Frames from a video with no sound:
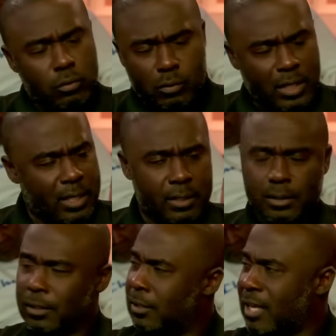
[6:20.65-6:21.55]
Uh-uh.
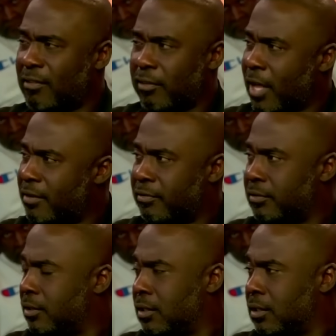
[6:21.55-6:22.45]
Not for life.
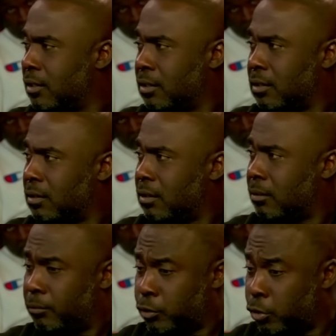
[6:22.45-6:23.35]

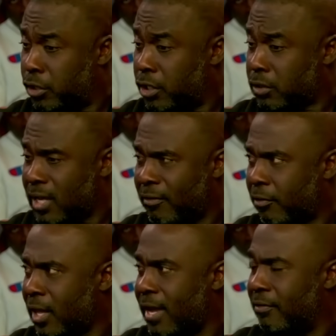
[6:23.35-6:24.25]
2 years, not for
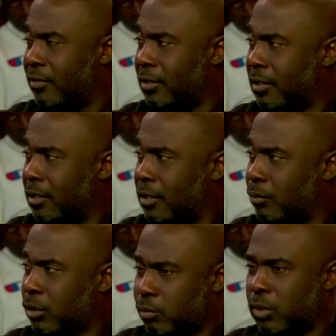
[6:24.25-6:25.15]
life.
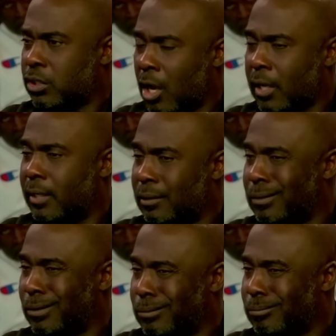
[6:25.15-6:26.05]
We're talking
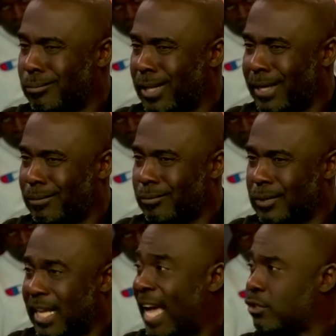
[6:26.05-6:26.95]
like
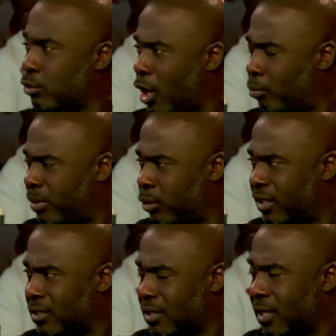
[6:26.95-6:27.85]
guys who helped build
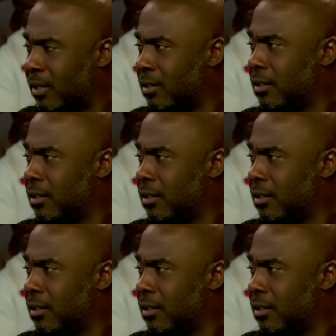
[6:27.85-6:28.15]
this thing.